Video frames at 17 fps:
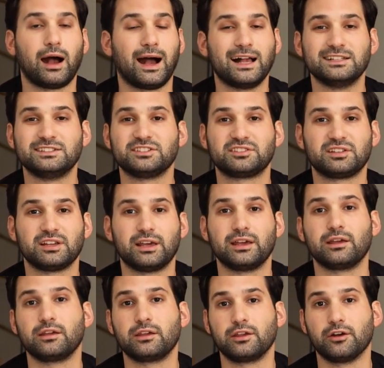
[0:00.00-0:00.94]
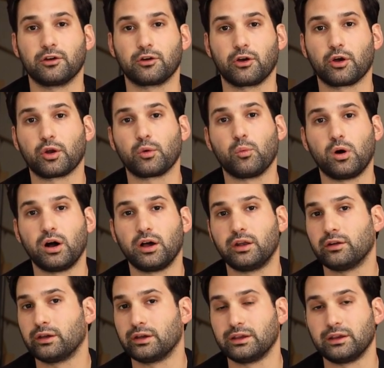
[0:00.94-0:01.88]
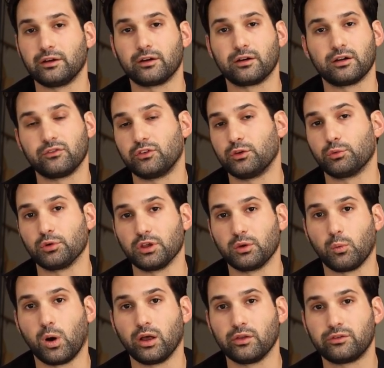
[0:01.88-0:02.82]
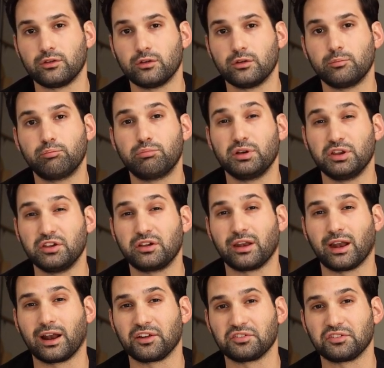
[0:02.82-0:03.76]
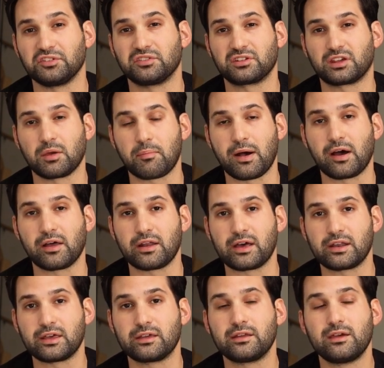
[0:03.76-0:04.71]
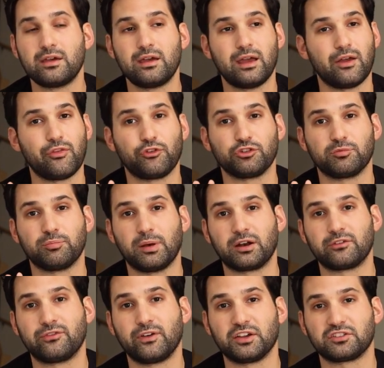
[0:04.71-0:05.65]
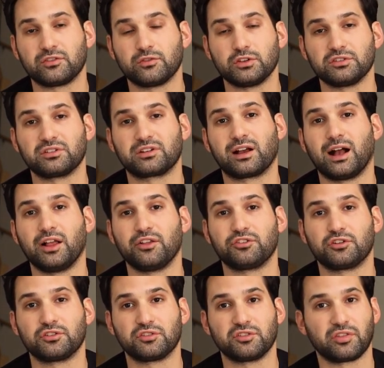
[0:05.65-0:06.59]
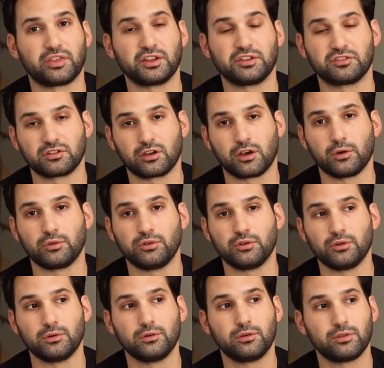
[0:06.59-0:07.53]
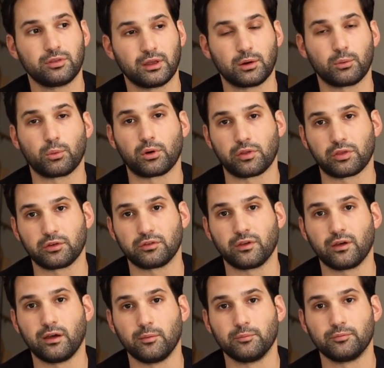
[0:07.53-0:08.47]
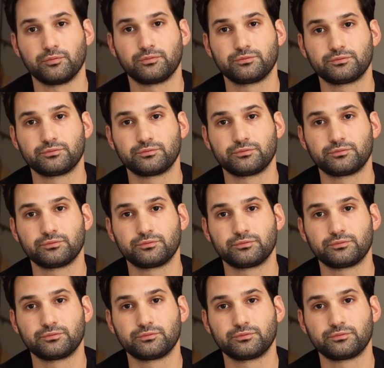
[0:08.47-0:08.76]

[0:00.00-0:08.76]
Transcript: I have to say, you know, go to one a year if you really want to, but you could honestly skip out on it. And there's better festivals and concerts and things to go to that are worth your time.